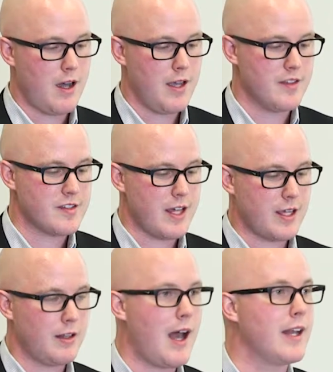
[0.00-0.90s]
in the
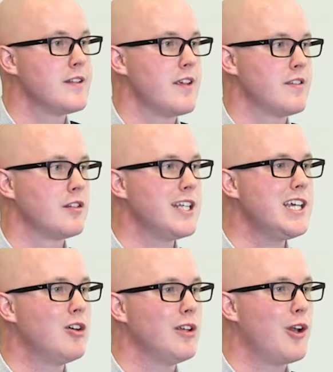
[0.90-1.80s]
second line it says
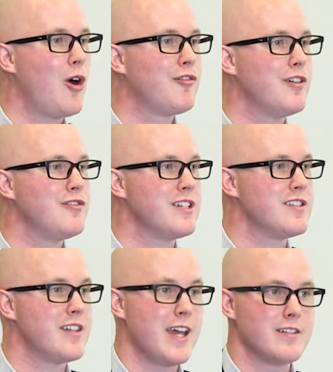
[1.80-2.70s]
legal in all 50
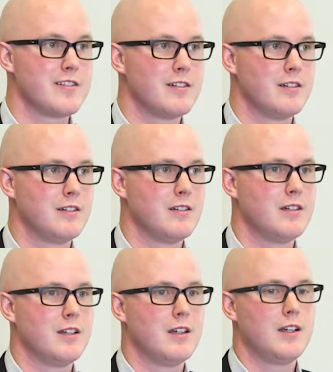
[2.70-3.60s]
states.
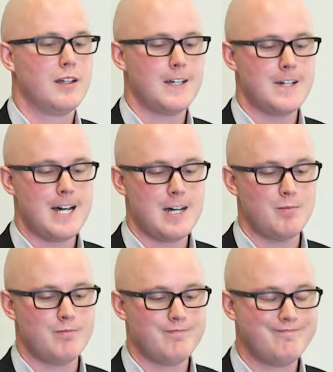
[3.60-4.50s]
I'm